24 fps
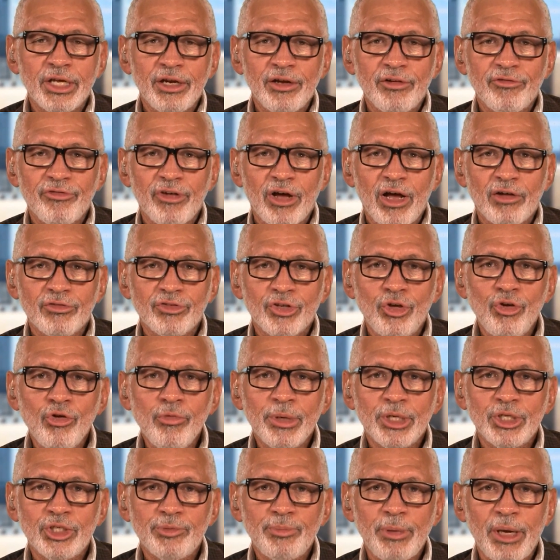that involves
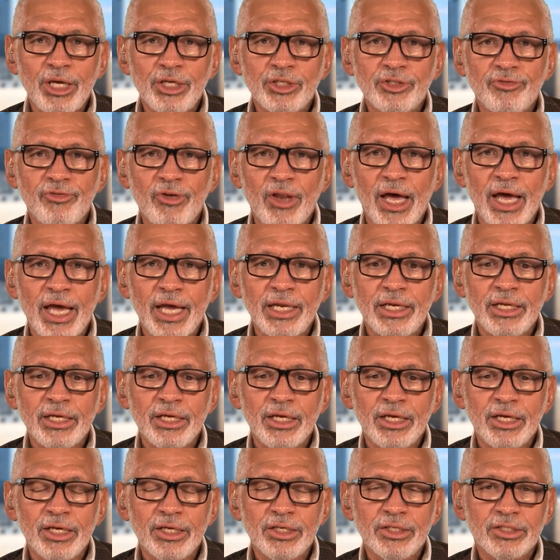human space flight
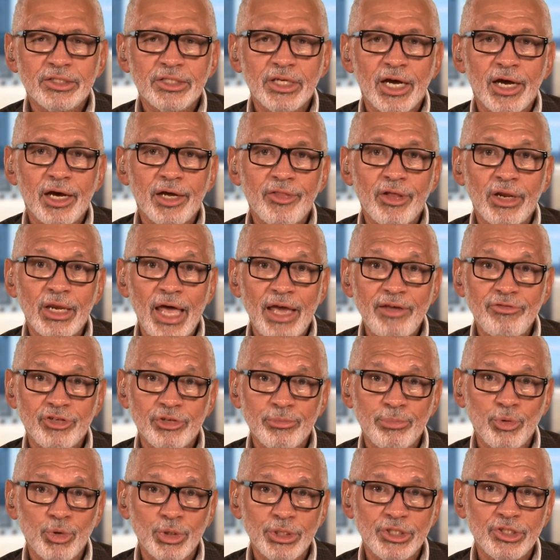is uh, the life
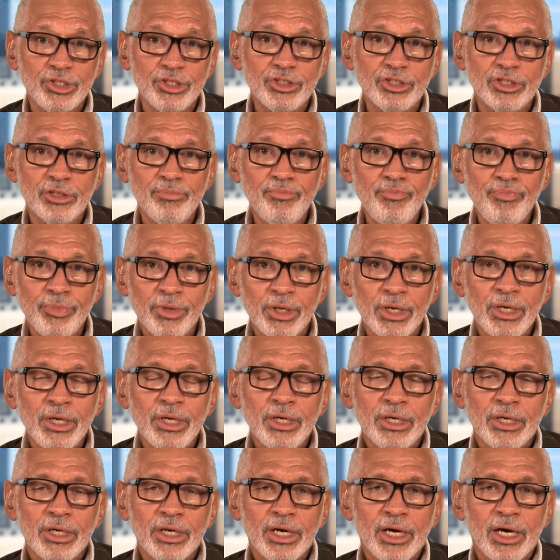support system.
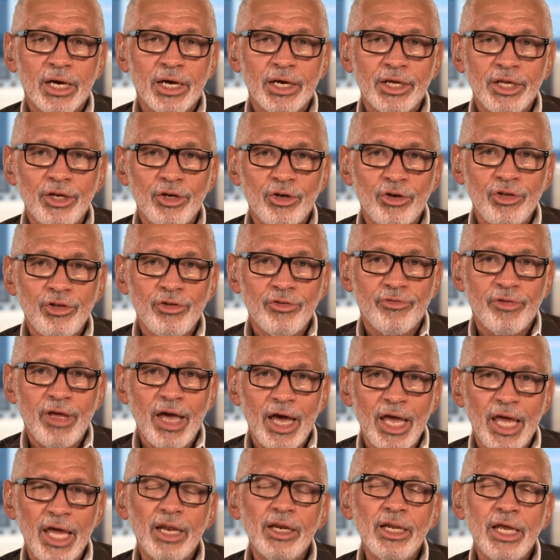Uh, you know, you've
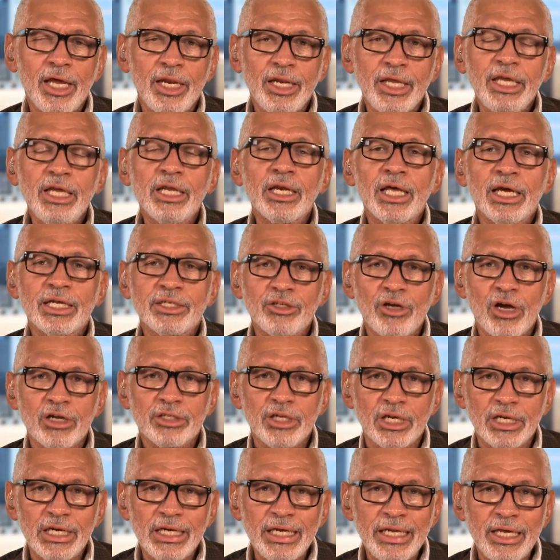got, and, and Elon
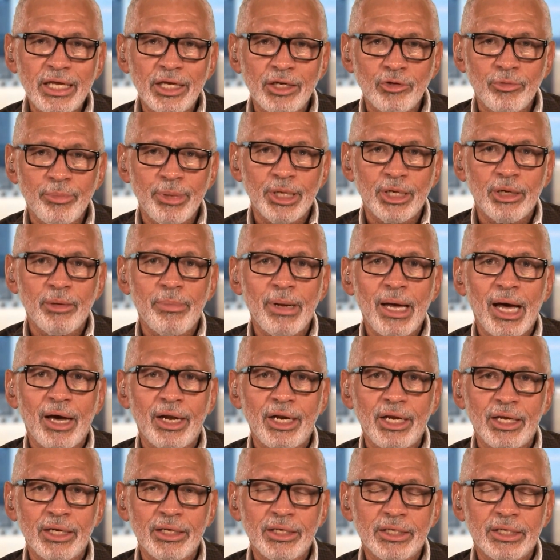talked a little bit
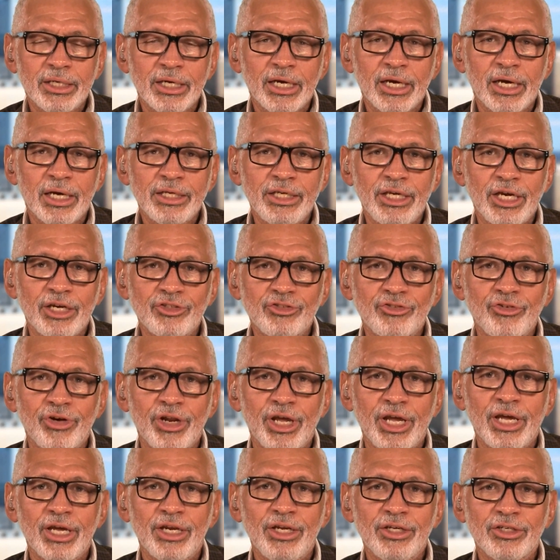about it uh,
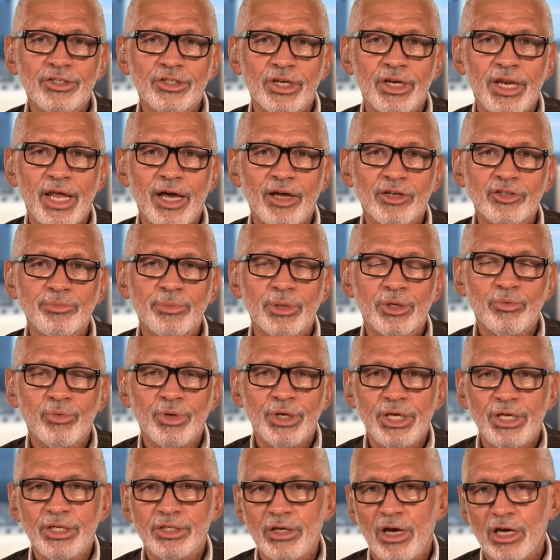yesterday in his announcement
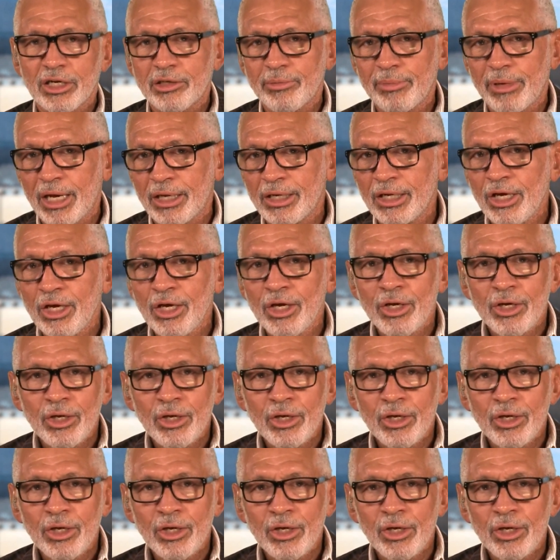when he talked about